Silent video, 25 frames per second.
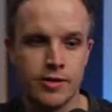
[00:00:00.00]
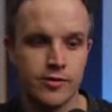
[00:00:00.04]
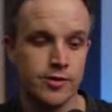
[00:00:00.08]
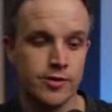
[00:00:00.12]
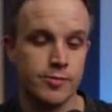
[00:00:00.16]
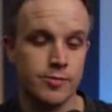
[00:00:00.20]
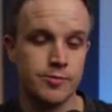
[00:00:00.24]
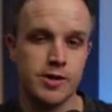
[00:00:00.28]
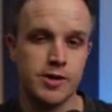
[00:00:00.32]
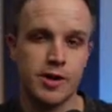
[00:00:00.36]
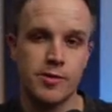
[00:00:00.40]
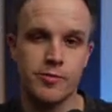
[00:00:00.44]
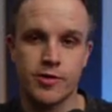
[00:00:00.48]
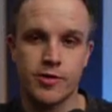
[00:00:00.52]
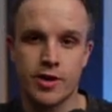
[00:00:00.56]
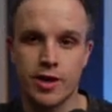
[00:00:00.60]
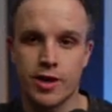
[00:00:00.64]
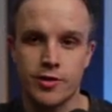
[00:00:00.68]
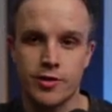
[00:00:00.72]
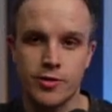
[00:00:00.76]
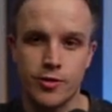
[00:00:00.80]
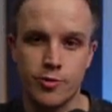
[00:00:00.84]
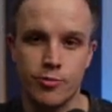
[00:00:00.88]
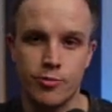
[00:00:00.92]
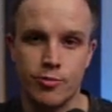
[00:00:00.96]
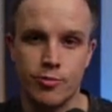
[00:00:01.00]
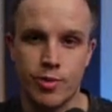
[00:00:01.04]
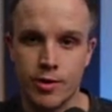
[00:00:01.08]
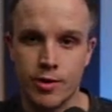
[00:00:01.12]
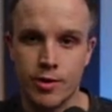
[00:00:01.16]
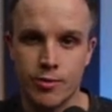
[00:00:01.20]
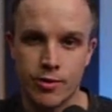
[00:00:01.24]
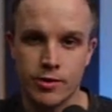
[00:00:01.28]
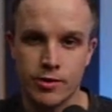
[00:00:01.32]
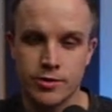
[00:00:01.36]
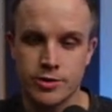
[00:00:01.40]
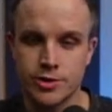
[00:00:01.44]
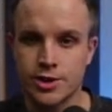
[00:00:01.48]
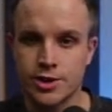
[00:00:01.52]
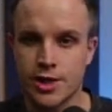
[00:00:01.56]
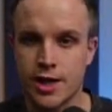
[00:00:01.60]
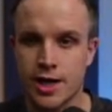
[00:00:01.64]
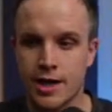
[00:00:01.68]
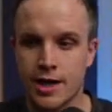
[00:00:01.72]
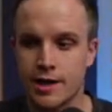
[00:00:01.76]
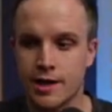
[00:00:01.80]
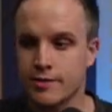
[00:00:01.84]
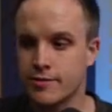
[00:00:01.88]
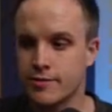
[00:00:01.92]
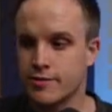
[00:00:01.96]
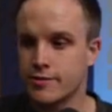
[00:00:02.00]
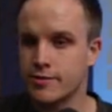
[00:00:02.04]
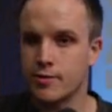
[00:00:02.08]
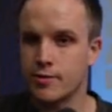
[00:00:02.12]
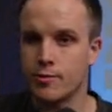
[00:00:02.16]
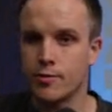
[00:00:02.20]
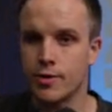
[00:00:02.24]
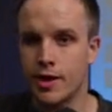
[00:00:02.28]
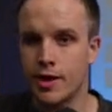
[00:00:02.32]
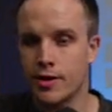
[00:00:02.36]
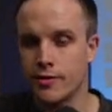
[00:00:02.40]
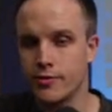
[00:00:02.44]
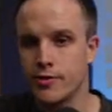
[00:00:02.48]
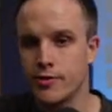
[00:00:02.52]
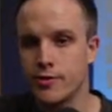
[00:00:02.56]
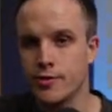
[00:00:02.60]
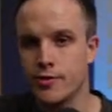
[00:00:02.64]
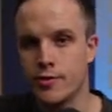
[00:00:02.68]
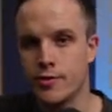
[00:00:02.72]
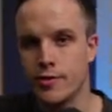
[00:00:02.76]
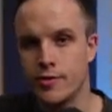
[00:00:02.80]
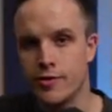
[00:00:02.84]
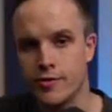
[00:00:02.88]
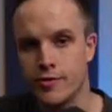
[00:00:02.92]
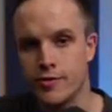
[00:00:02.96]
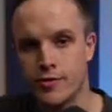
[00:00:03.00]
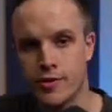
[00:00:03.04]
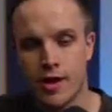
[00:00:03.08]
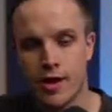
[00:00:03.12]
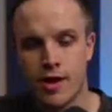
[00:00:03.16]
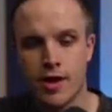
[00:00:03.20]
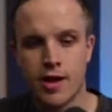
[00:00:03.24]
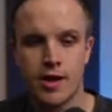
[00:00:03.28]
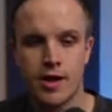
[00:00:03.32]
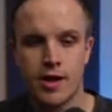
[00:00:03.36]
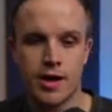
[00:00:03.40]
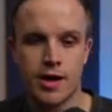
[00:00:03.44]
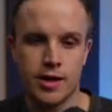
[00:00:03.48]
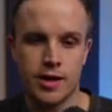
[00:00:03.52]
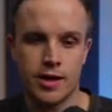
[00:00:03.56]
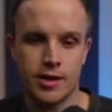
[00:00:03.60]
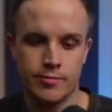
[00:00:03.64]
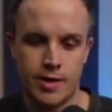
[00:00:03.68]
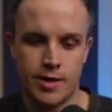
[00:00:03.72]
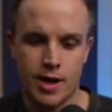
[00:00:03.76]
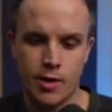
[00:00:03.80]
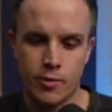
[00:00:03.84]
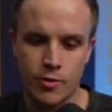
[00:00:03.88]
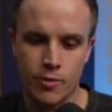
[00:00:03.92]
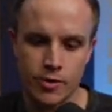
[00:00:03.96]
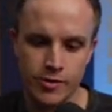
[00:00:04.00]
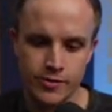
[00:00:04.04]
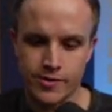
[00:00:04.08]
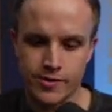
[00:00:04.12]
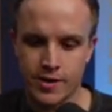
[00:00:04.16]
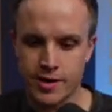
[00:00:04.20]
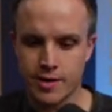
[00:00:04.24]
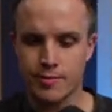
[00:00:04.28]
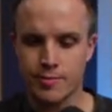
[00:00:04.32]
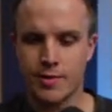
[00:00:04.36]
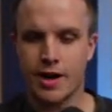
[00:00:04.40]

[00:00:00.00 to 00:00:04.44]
Sometimes I got to do B-roll shots. So what I'll do is I was taking